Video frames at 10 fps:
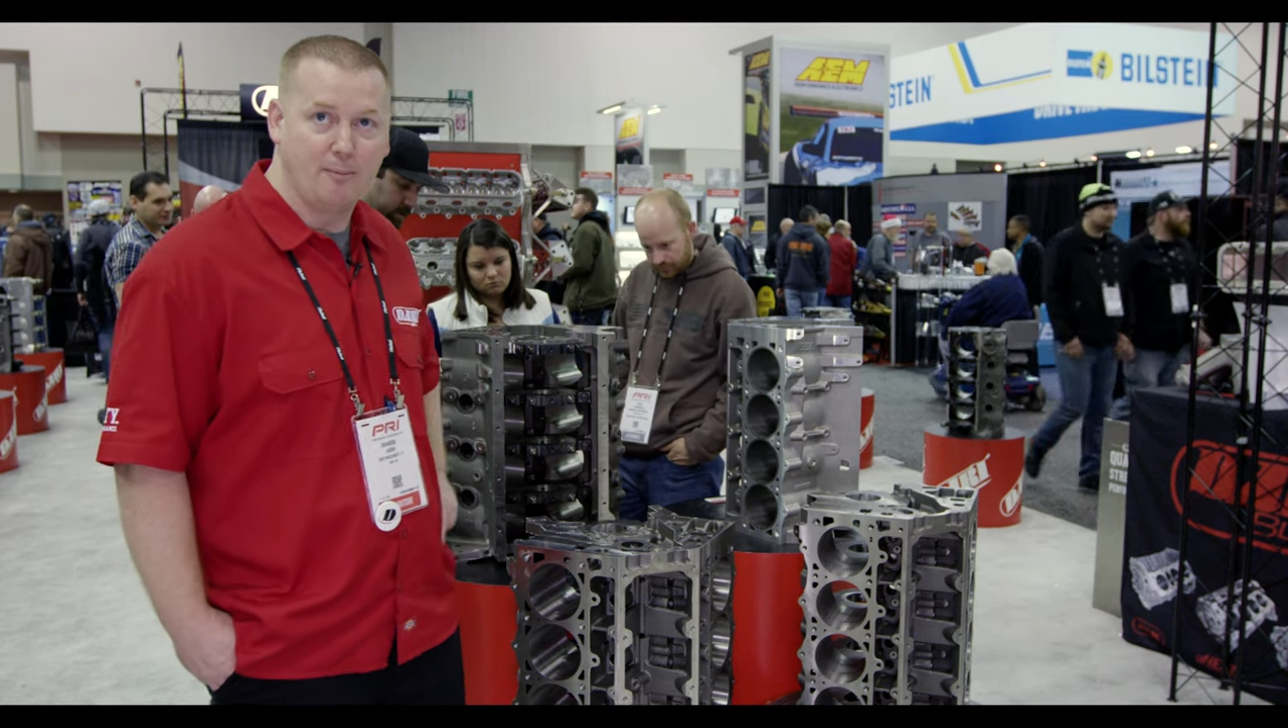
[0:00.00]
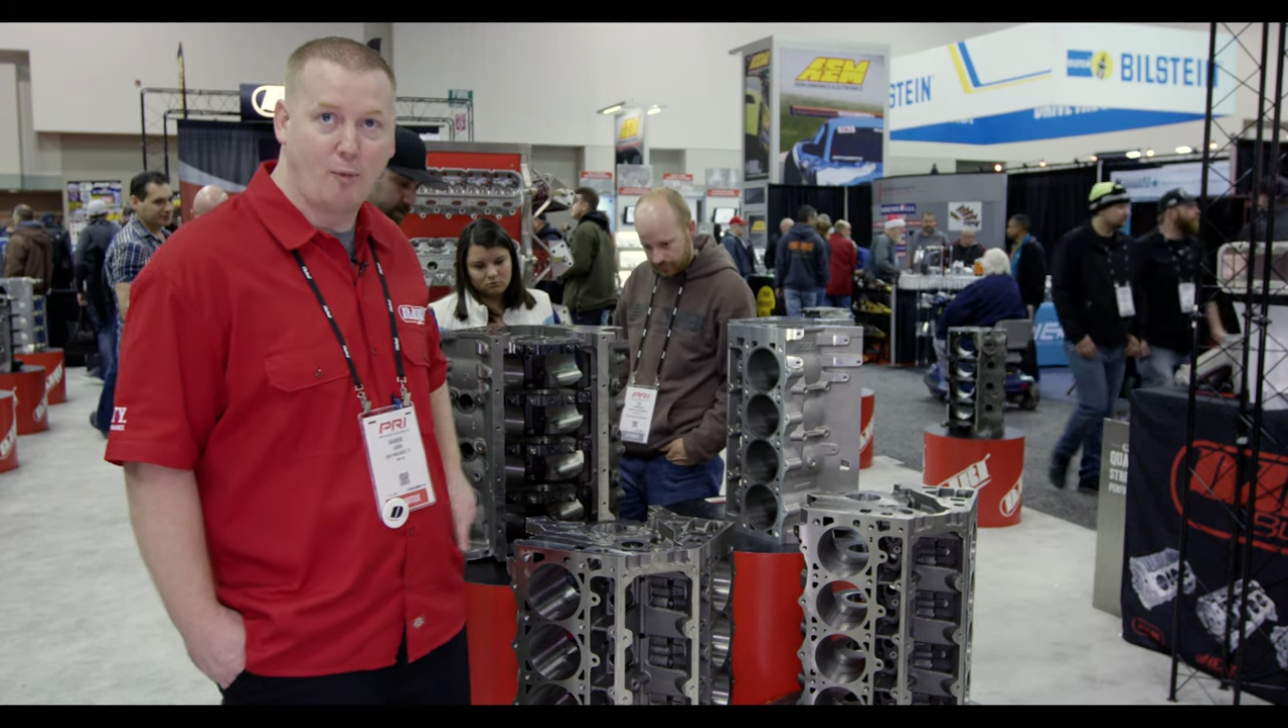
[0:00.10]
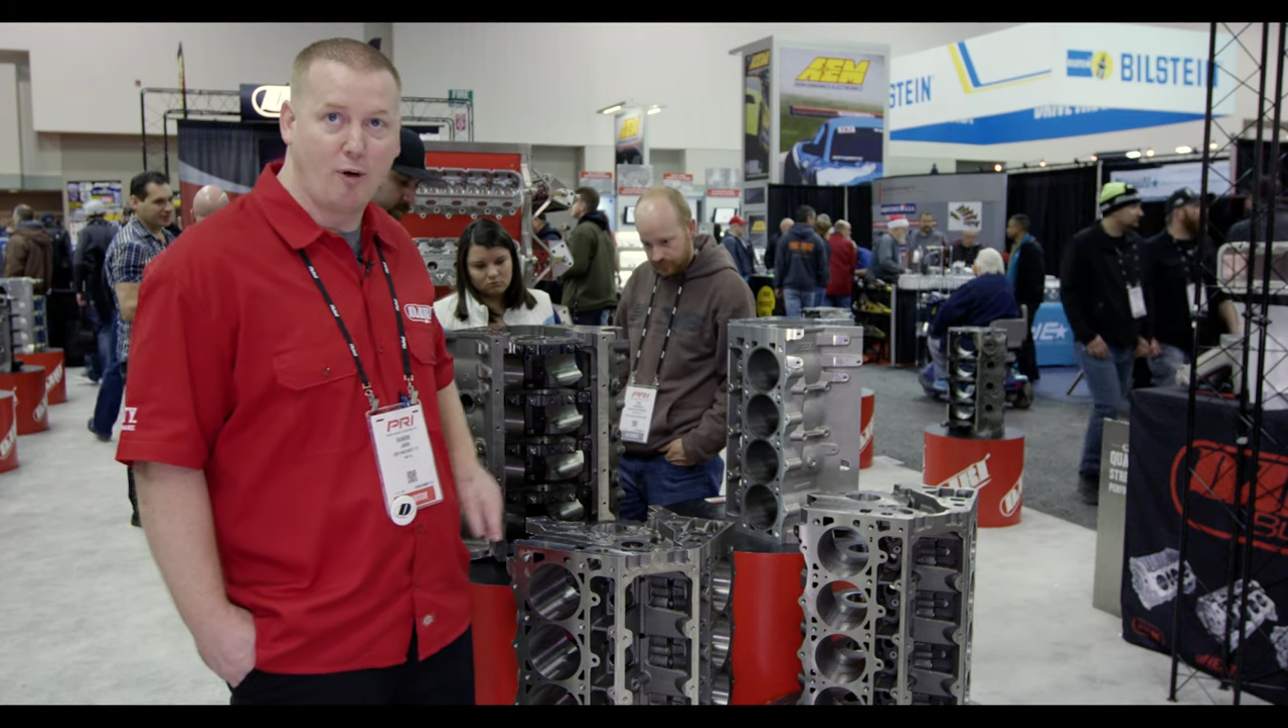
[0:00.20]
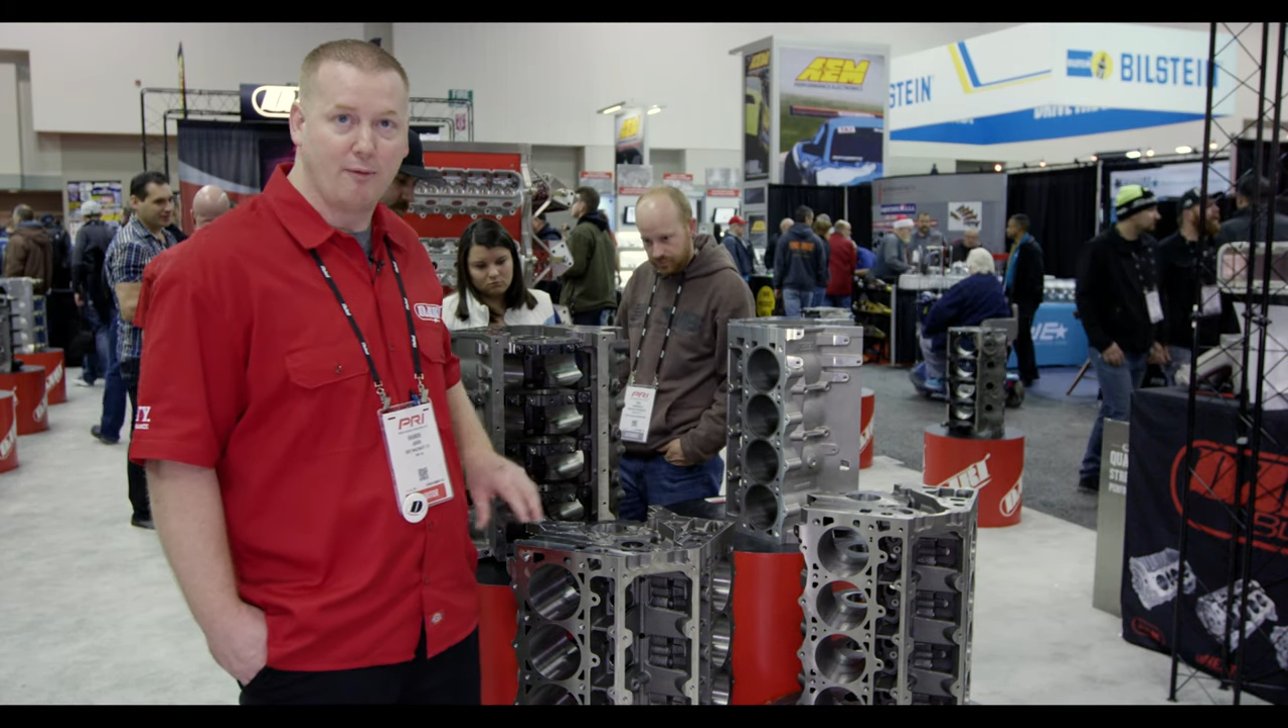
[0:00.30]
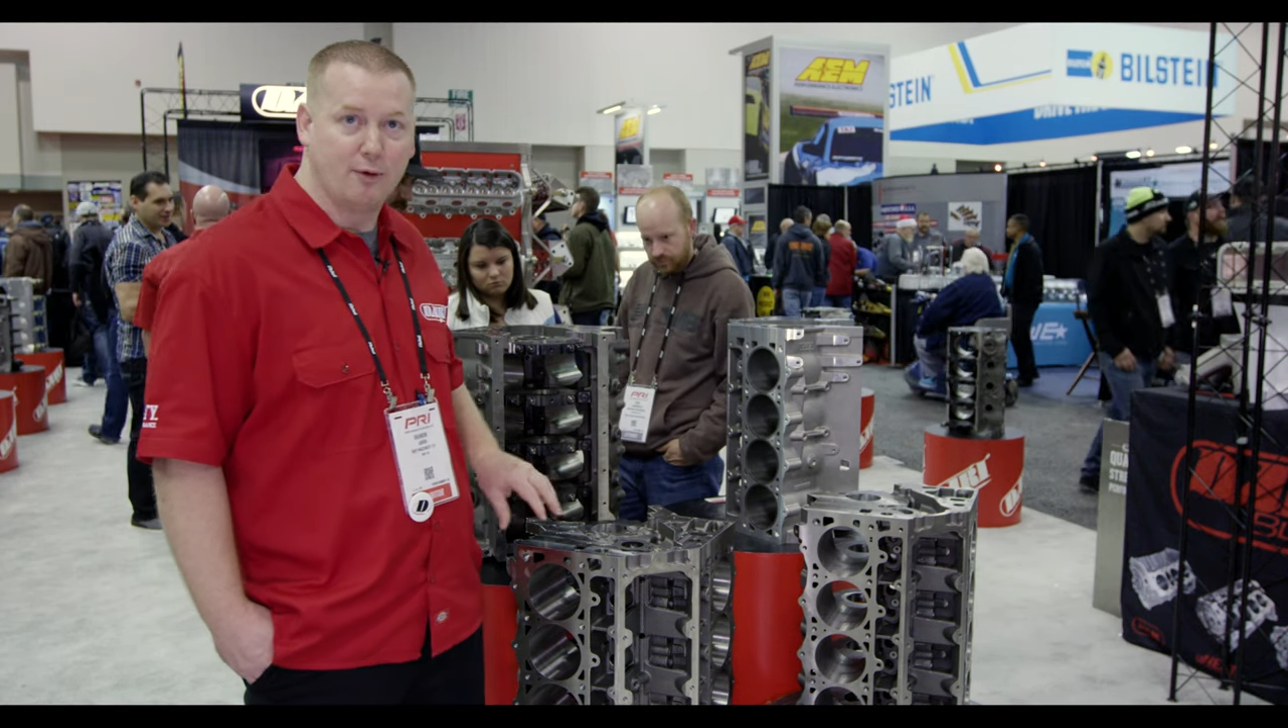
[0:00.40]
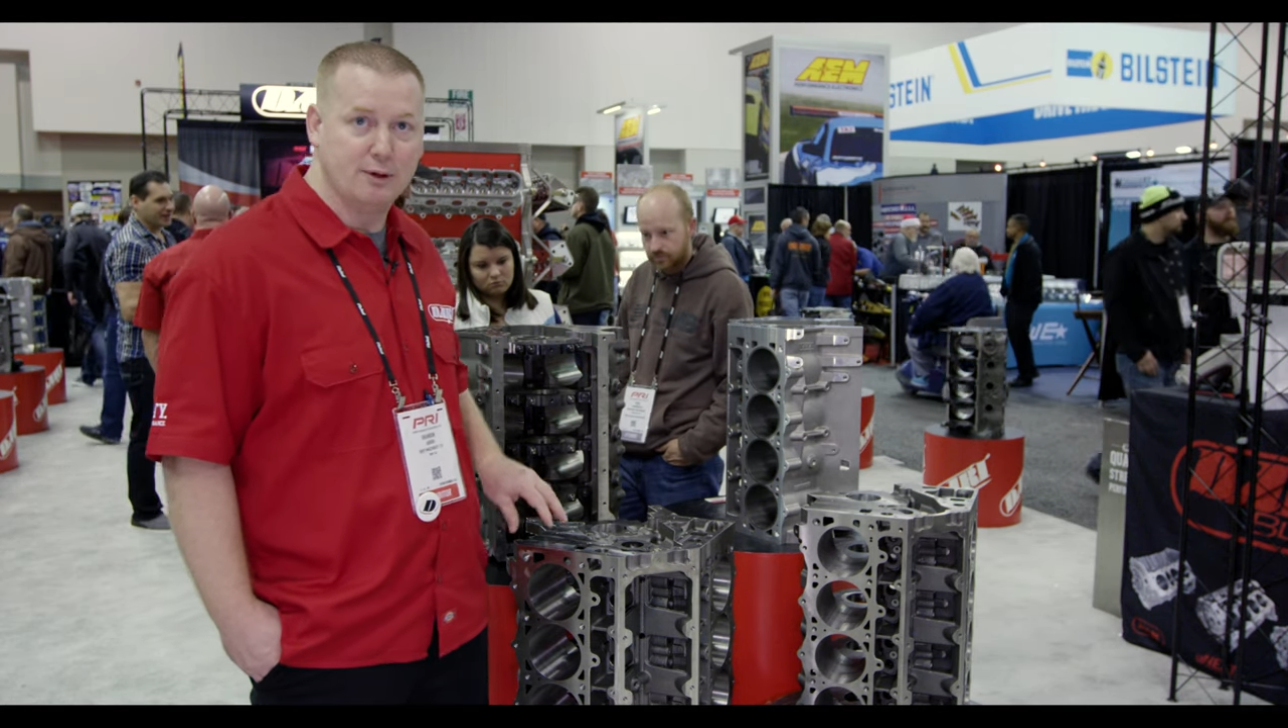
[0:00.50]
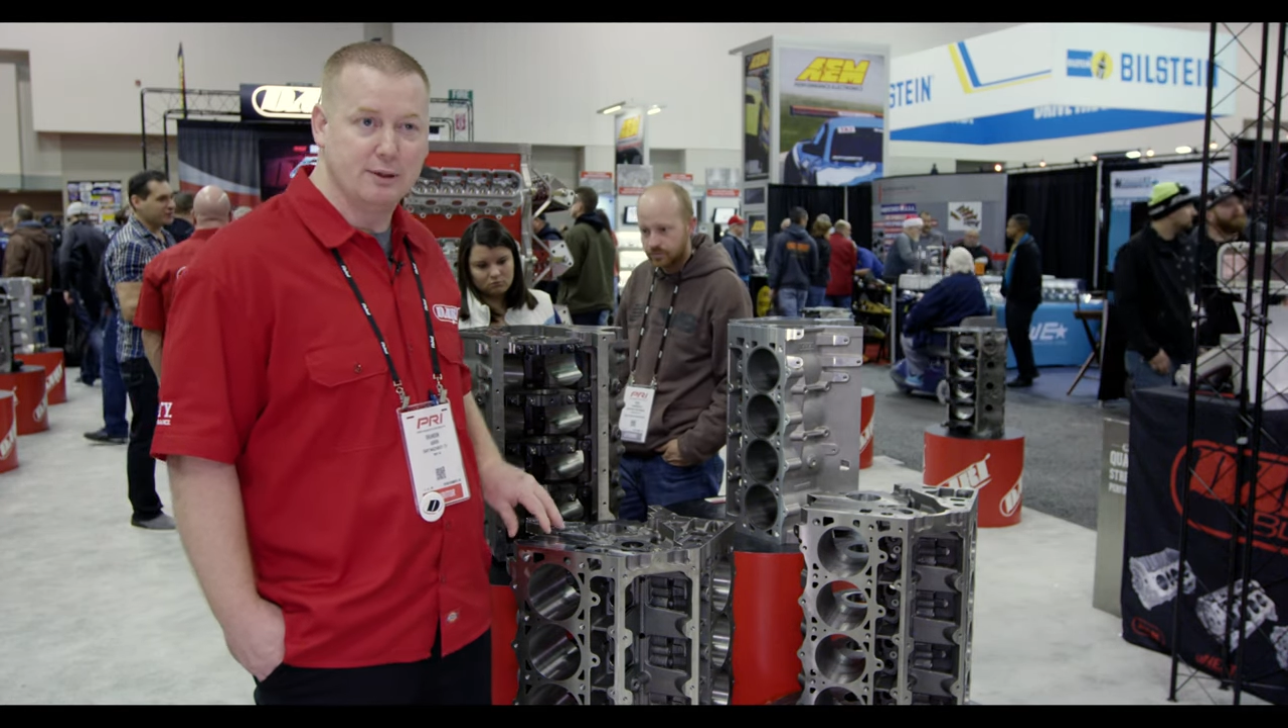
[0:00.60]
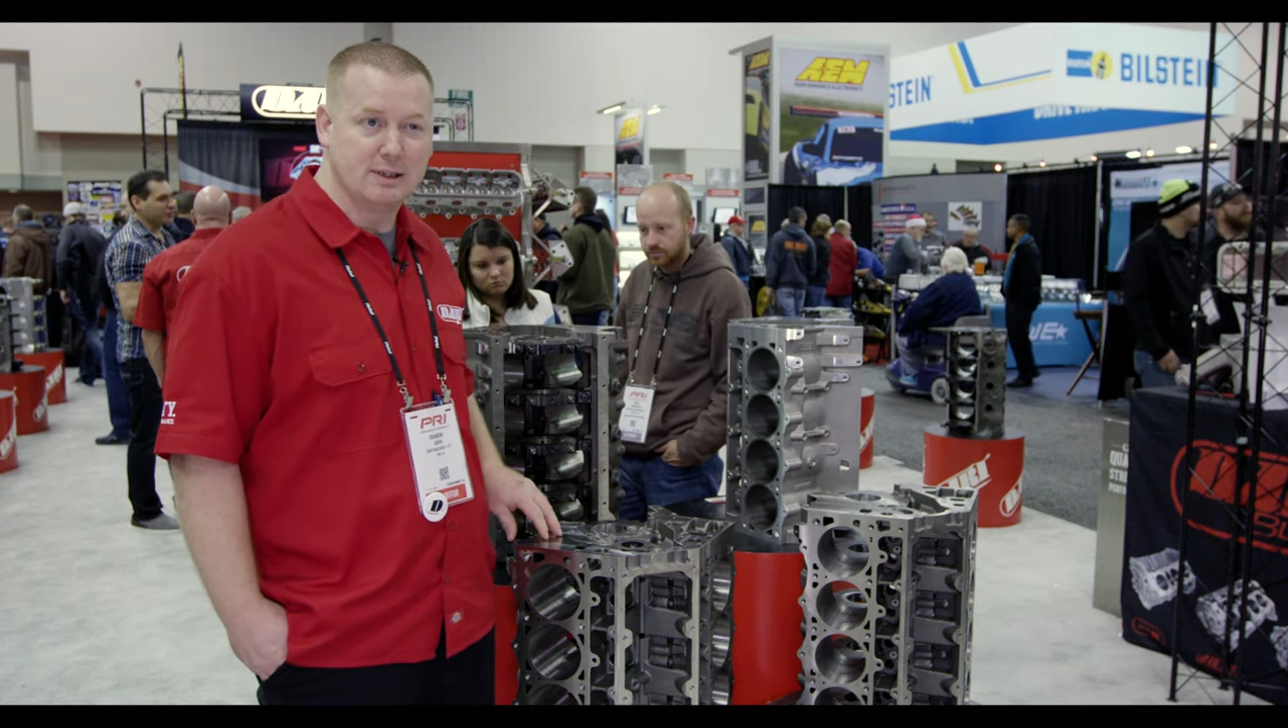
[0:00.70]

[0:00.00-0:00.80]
more of what you'd